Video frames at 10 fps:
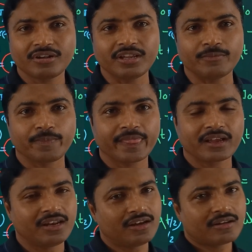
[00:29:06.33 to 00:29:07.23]
only.
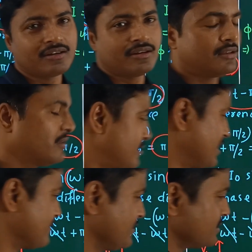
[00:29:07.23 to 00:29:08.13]
Clear?
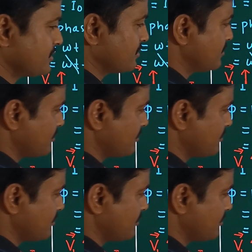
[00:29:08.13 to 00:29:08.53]
That means